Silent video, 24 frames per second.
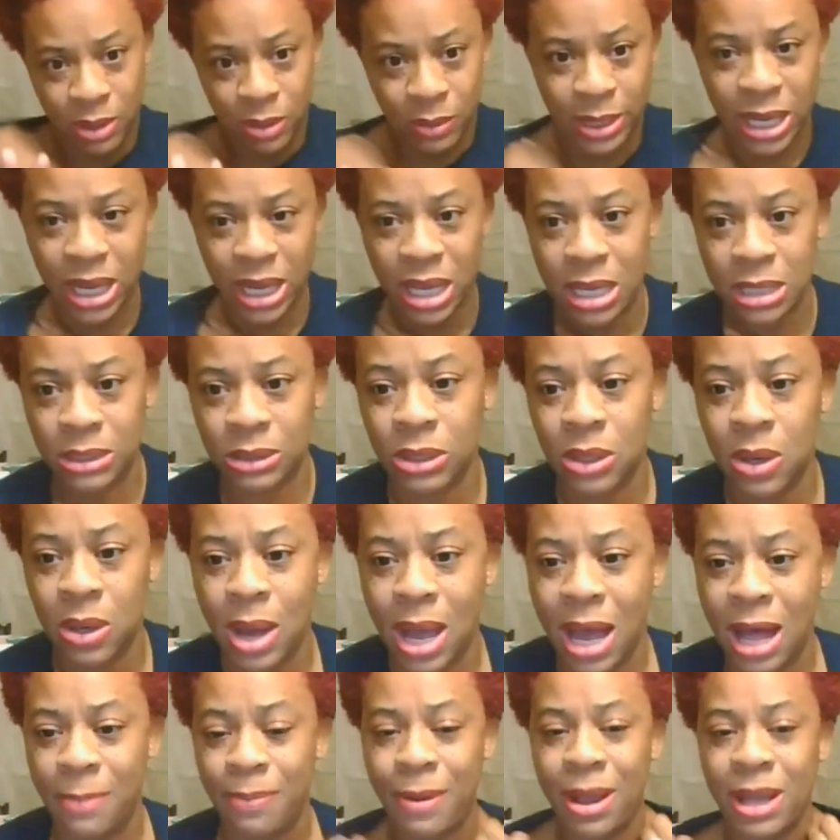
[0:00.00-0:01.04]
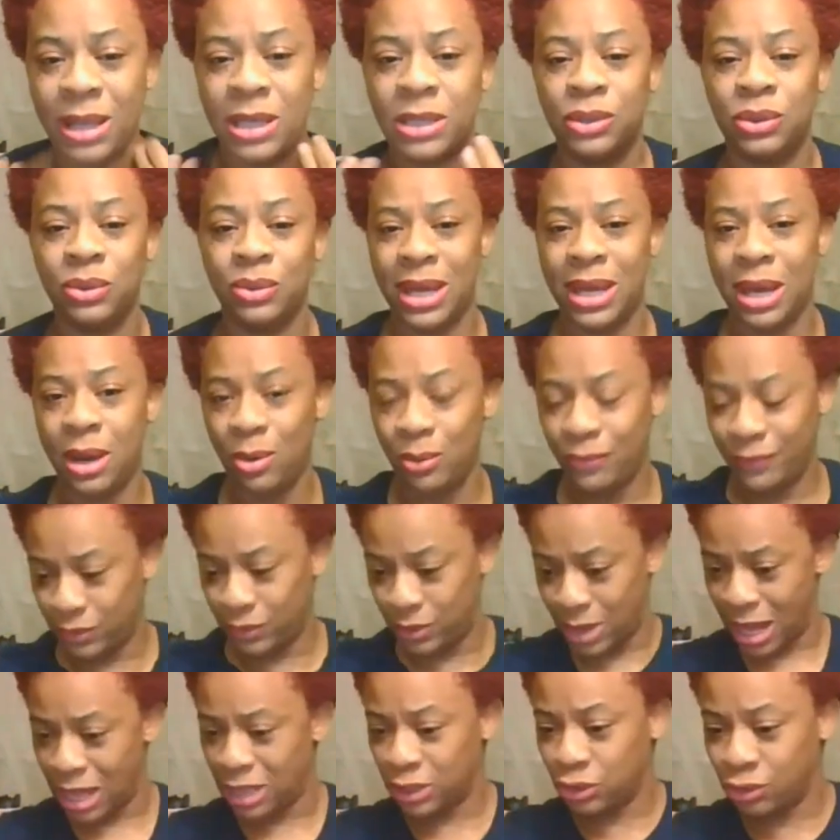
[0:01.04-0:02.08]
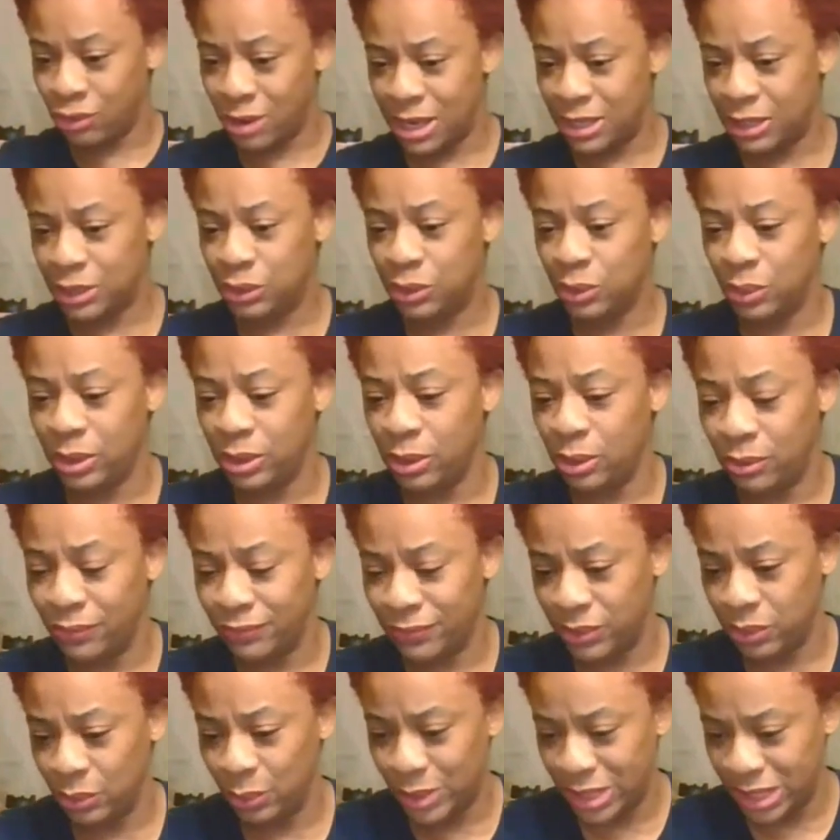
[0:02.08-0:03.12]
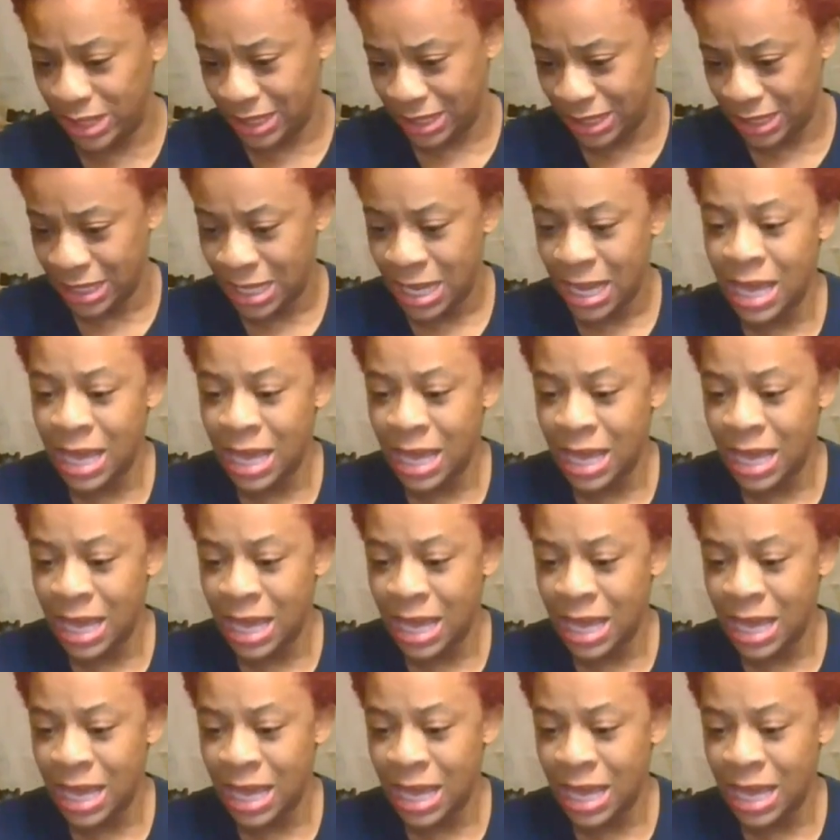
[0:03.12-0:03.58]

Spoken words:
Okay. So I'll probably do that I'll try to do it over the weekend.